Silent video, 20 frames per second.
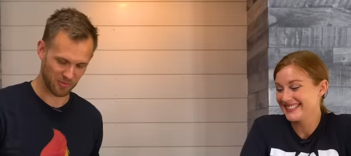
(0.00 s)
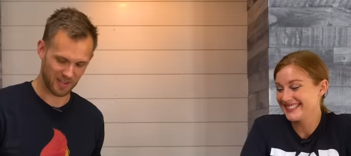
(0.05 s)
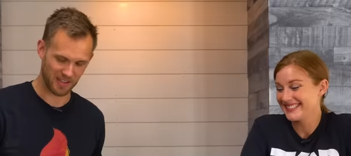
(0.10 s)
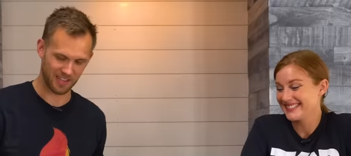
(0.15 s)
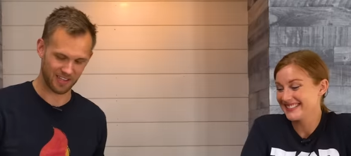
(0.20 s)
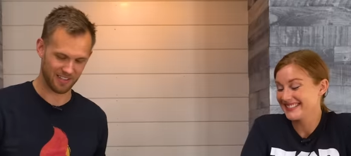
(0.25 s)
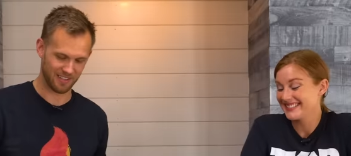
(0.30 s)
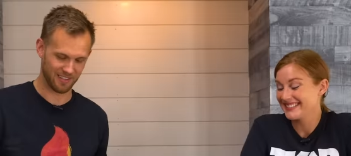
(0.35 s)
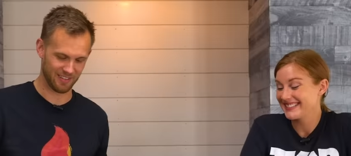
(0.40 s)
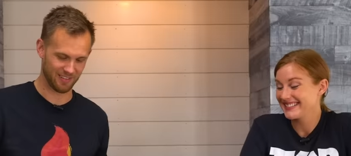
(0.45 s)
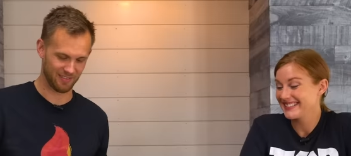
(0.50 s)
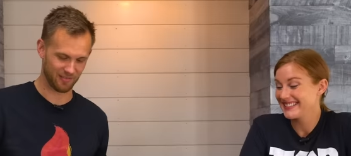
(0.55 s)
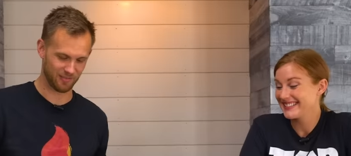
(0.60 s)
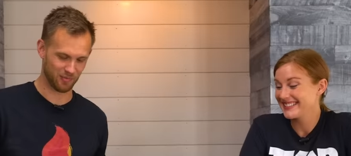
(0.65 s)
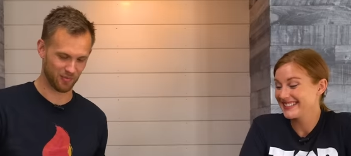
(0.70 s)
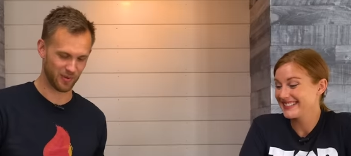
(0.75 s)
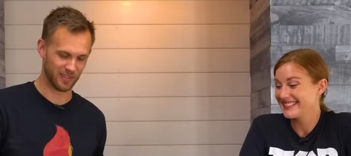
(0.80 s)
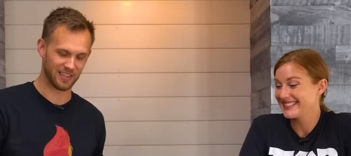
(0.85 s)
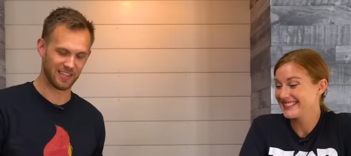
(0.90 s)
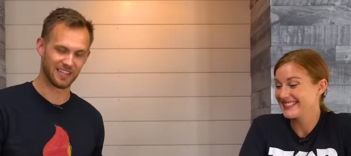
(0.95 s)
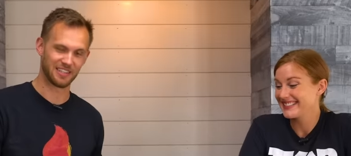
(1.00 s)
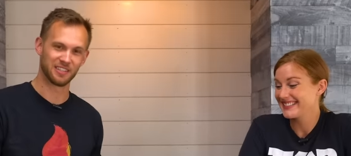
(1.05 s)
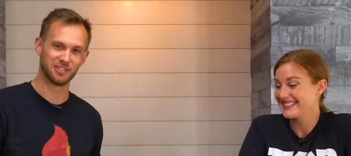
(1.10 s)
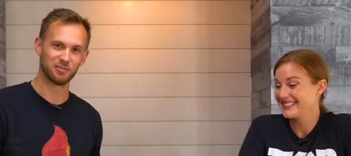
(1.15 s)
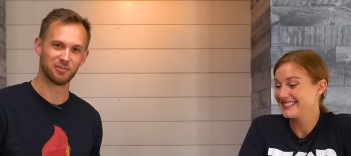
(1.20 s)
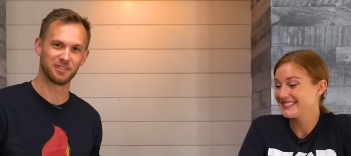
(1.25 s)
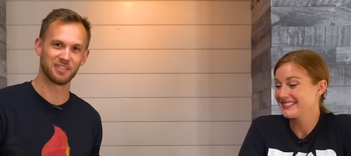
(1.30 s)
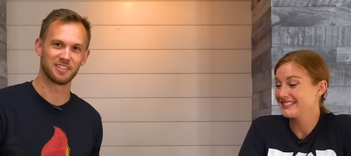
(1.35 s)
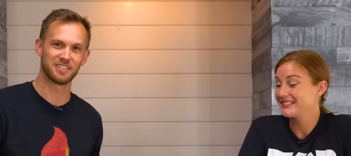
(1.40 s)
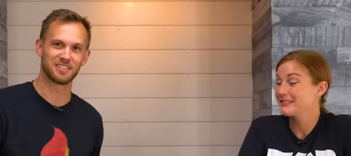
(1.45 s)
Speaker 1: why we like
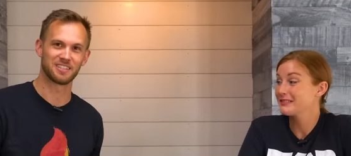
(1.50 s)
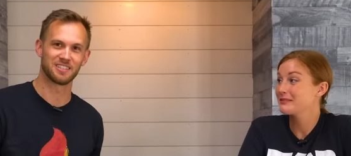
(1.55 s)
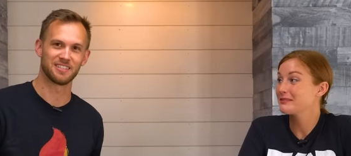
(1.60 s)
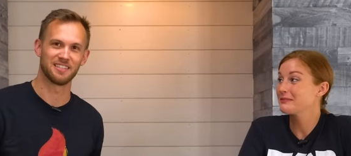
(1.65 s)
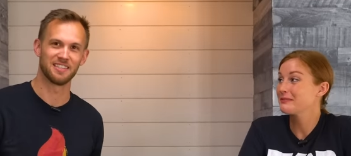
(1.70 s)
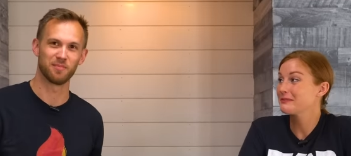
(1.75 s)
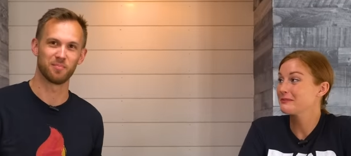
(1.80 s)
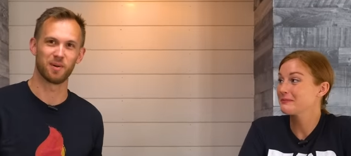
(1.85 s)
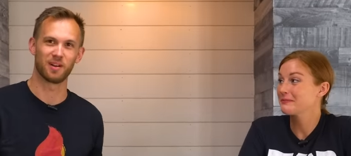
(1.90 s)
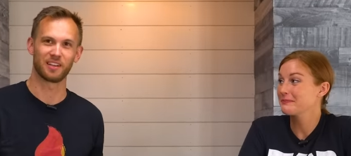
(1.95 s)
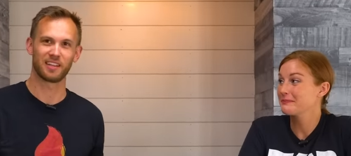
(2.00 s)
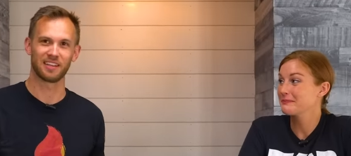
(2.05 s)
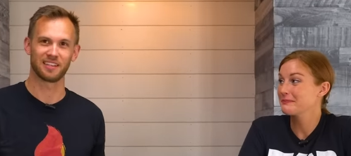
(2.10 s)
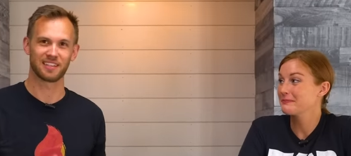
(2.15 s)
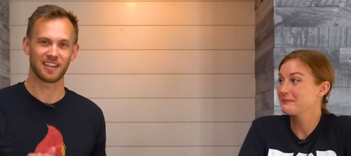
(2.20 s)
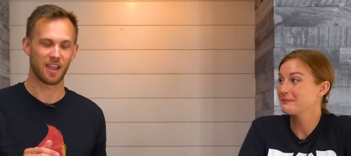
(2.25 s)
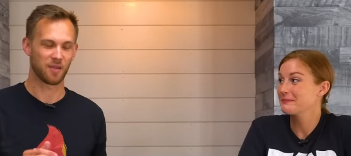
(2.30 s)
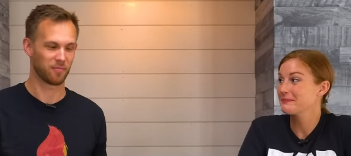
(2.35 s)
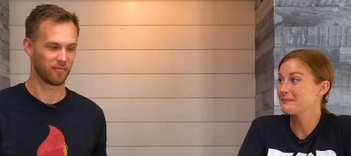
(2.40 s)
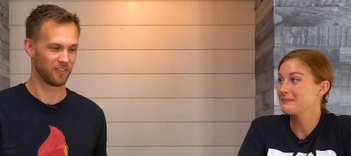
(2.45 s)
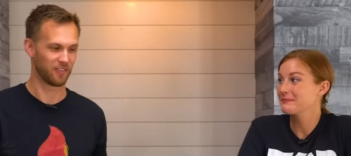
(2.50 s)
doing these debunking type